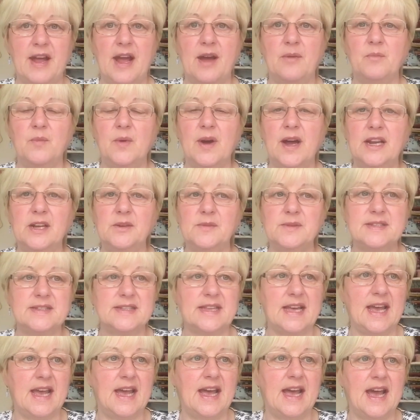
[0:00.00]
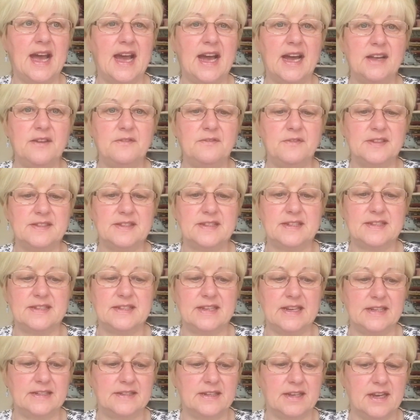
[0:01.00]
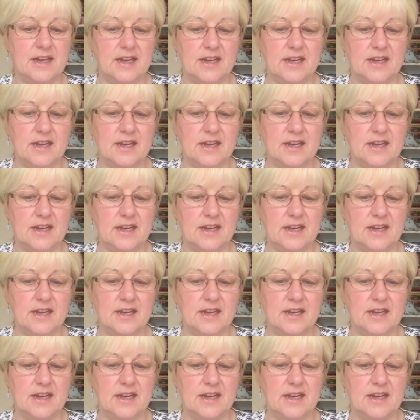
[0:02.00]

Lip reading: and while I was there I visited